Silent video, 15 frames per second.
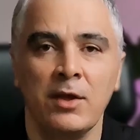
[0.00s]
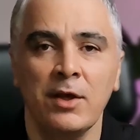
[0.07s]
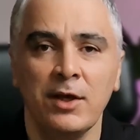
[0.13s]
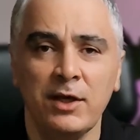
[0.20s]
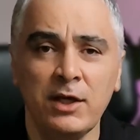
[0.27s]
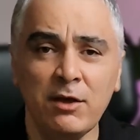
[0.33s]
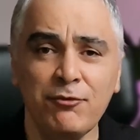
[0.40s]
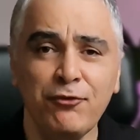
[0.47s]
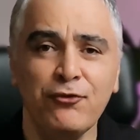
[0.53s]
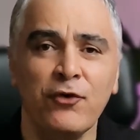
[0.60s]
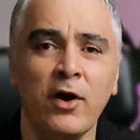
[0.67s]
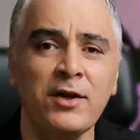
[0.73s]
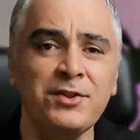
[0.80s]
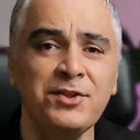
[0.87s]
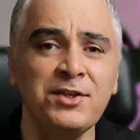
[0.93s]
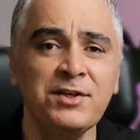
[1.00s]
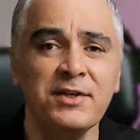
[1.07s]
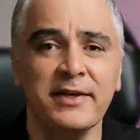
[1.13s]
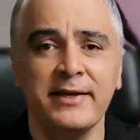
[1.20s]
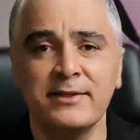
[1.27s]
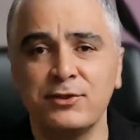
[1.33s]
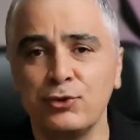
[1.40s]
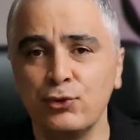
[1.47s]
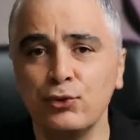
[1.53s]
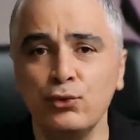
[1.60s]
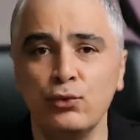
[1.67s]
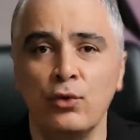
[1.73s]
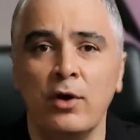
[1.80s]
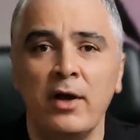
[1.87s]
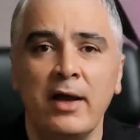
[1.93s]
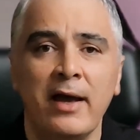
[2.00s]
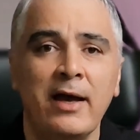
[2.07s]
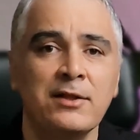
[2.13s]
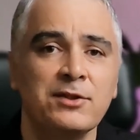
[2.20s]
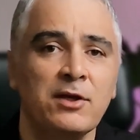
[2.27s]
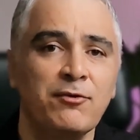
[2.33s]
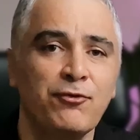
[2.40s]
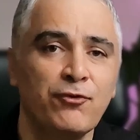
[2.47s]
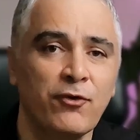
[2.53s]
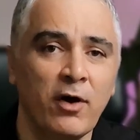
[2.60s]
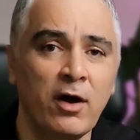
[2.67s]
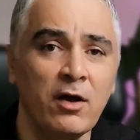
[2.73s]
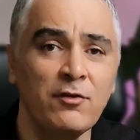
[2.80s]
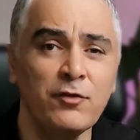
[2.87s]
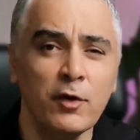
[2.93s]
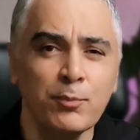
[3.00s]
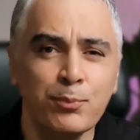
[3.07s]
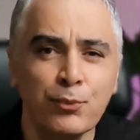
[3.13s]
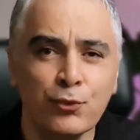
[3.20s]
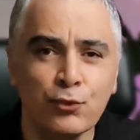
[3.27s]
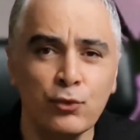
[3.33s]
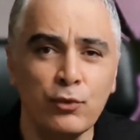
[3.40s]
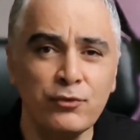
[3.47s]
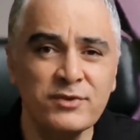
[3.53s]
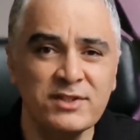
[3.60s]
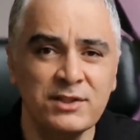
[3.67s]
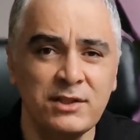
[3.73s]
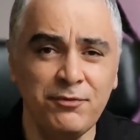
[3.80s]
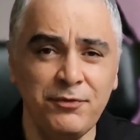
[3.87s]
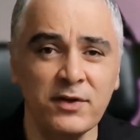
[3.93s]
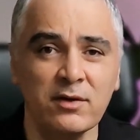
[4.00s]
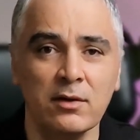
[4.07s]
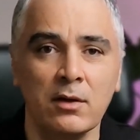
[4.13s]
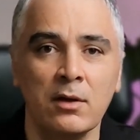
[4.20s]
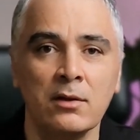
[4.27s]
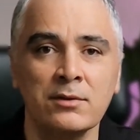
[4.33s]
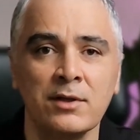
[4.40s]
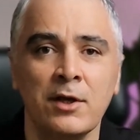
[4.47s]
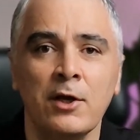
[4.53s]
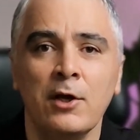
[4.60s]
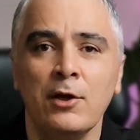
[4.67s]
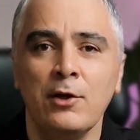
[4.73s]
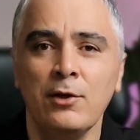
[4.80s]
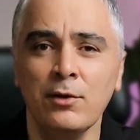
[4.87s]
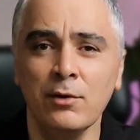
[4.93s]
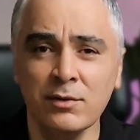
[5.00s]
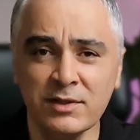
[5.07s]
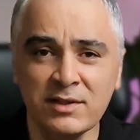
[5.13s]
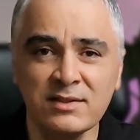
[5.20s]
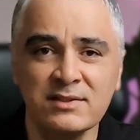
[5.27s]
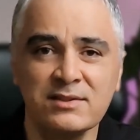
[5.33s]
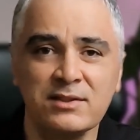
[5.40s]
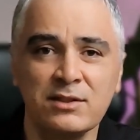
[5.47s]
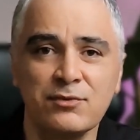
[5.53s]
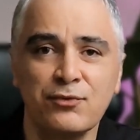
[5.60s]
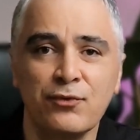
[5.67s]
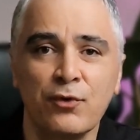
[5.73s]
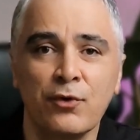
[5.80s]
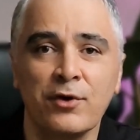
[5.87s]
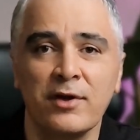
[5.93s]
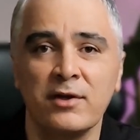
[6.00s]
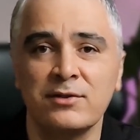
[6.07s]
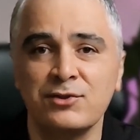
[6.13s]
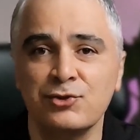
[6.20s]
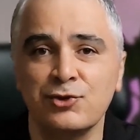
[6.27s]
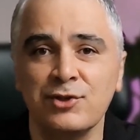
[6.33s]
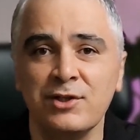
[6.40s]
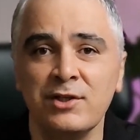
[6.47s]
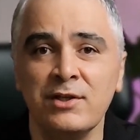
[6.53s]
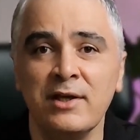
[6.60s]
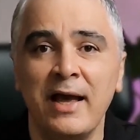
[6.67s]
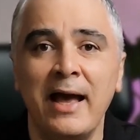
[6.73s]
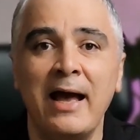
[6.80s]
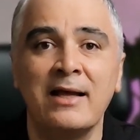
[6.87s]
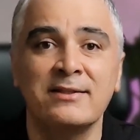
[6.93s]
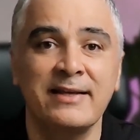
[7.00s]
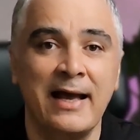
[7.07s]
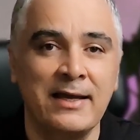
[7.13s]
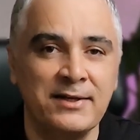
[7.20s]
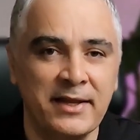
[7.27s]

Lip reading: If finding a 2 and a 5 proves difficult, look instead for a 3 and an